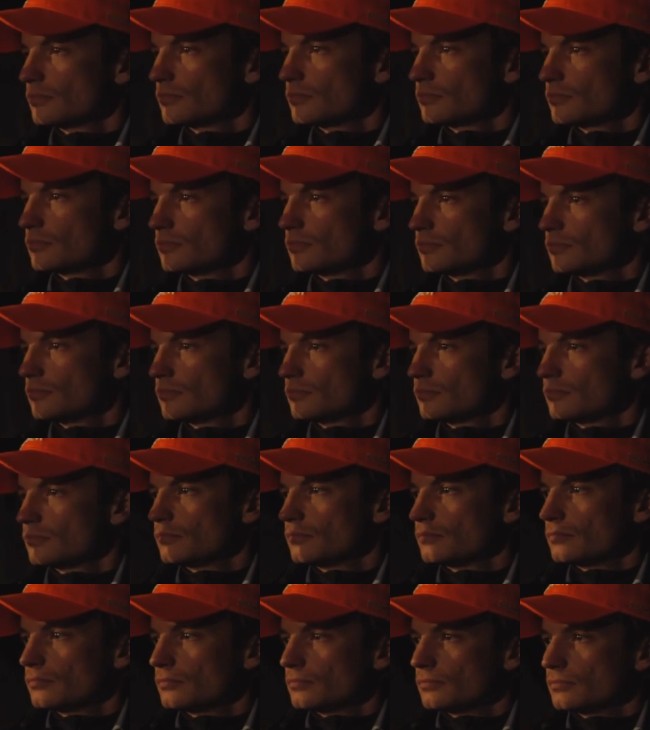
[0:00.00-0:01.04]

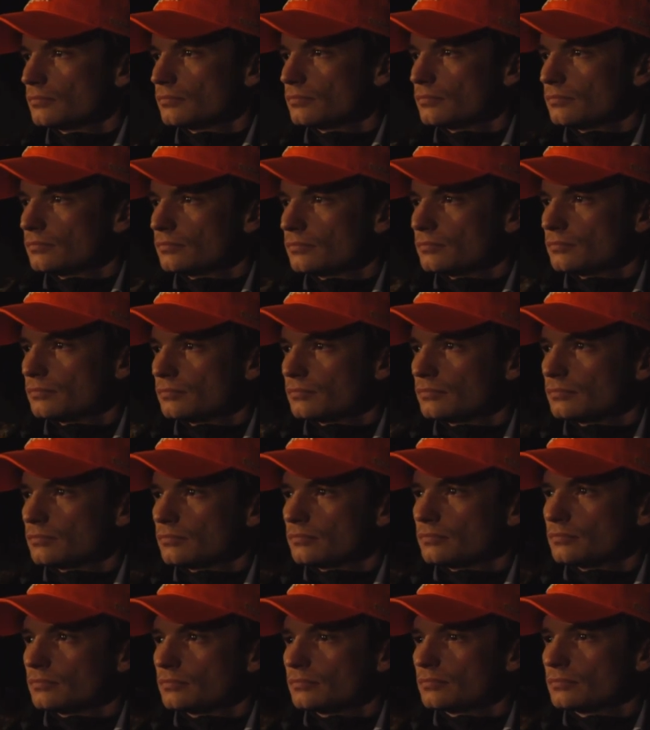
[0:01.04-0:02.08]

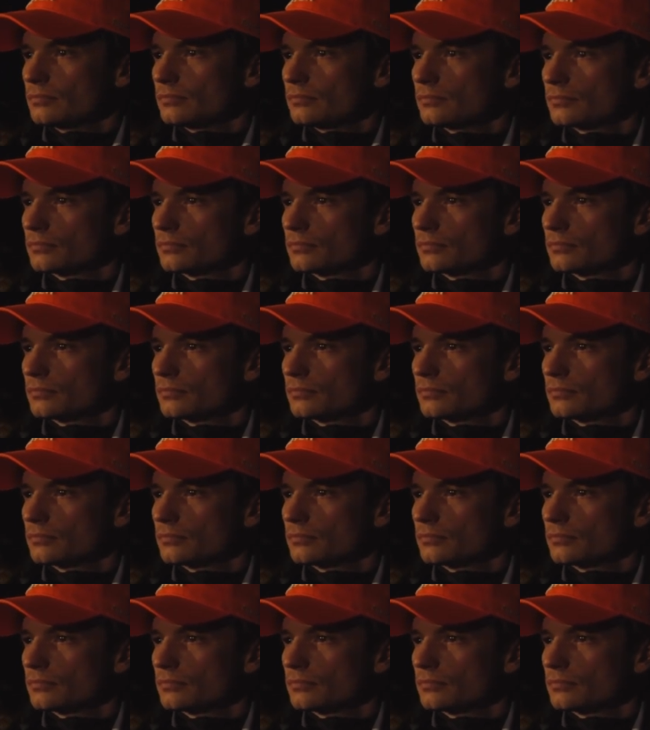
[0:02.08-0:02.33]
(silent)